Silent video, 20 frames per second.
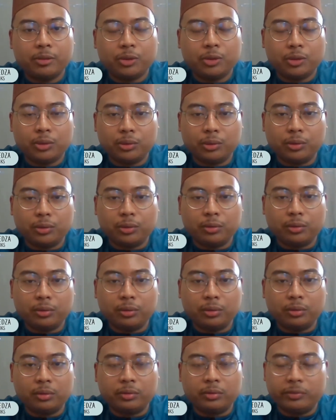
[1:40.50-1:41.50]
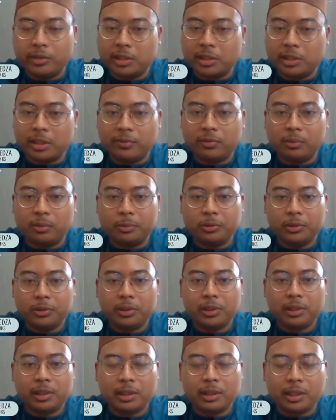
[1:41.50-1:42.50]
So first and
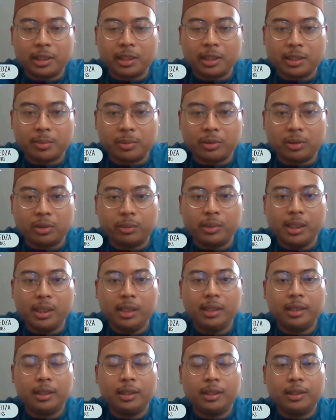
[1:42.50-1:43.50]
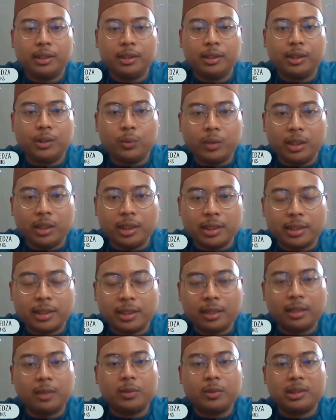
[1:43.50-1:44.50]
foremost, as per normal, we
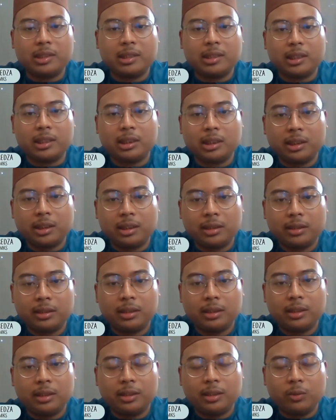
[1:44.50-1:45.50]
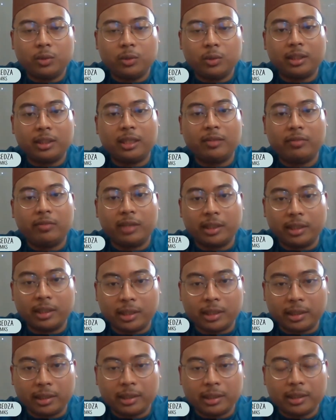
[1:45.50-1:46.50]
start our session with
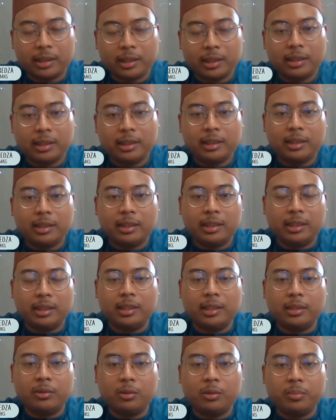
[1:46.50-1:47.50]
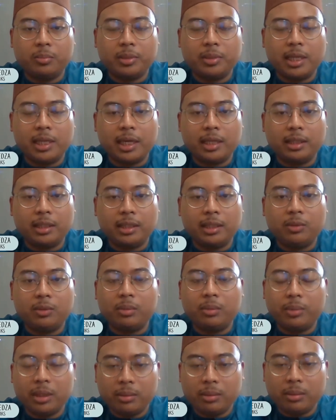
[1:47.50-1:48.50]
Al-Fatiha in the hopes that it
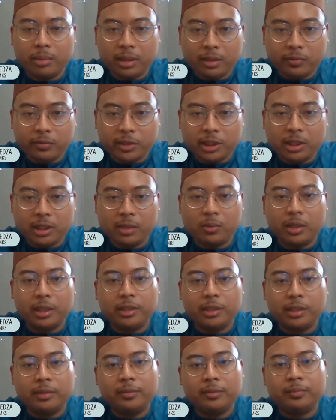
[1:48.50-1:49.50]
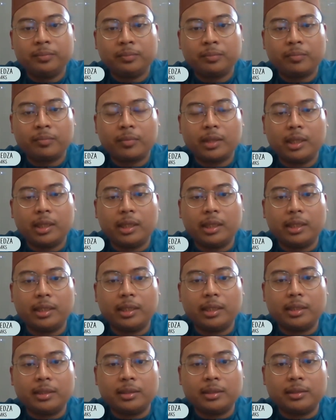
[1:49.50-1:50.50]
will be a beneficial one
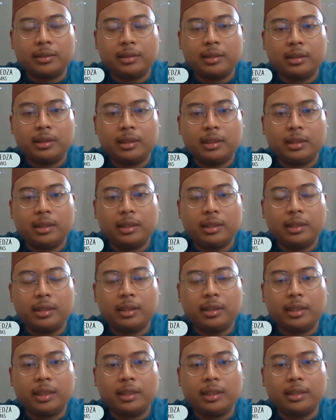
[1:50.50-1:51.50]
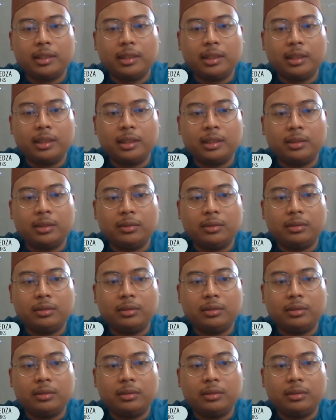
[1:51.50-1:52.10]
and that it